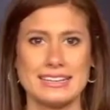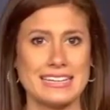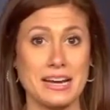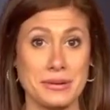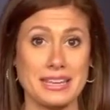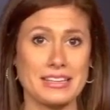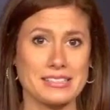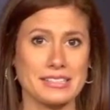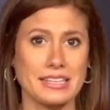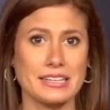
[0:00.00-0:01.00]
Now, he
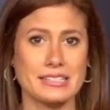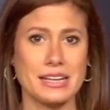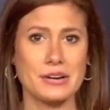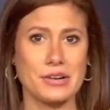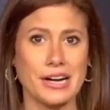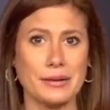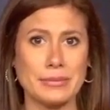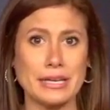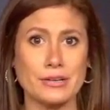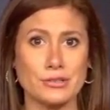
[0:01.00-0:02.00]
is the latest CARICOM
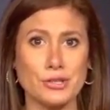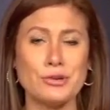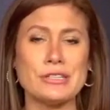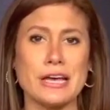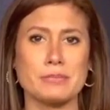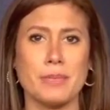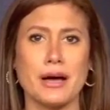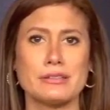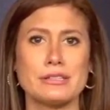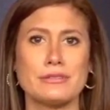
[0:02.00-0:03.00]
leader to test
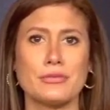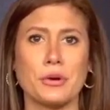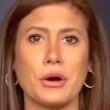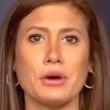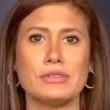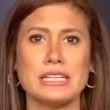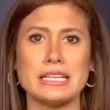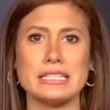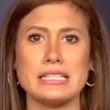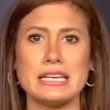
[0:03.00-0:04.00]
positive for
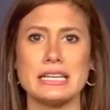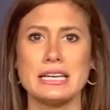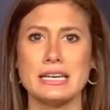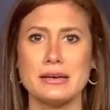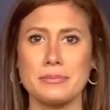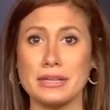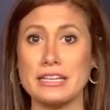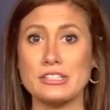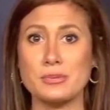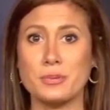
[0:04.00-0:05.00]
COVID-19.
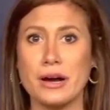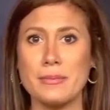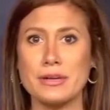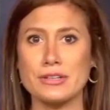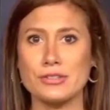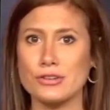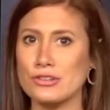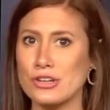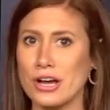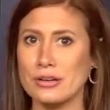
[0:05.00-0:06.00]
Belize's Prime Minister
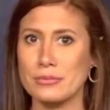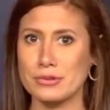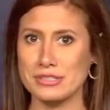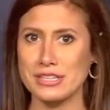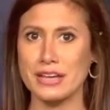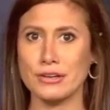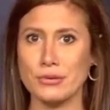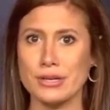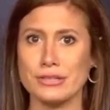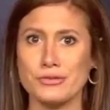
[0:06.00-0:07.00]
John
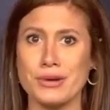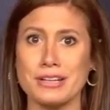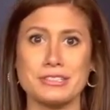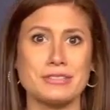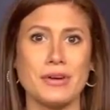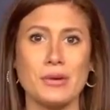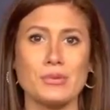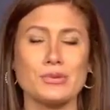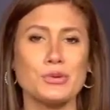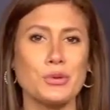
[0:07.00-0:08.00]
Bruceno contracted the
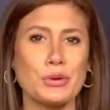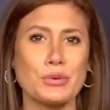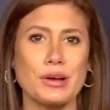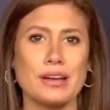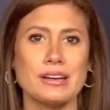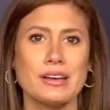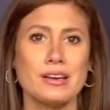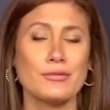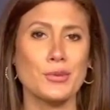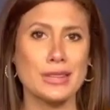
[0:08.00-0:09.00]
virus earlier on
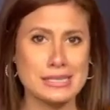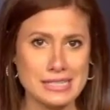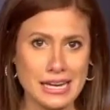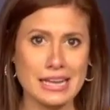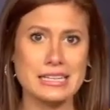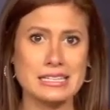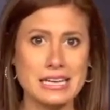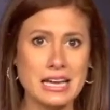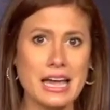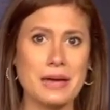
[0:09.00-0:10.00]
for the second
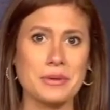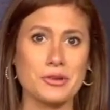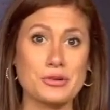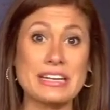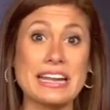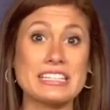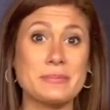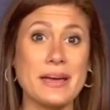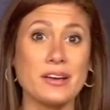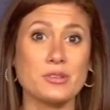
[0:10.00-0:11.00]
time. Now, Trinidad and
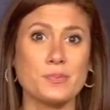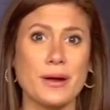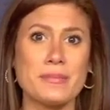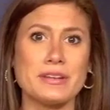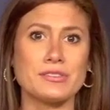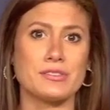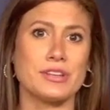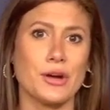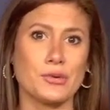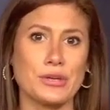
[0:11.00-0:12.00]
Tobago's Prime Minister Dr.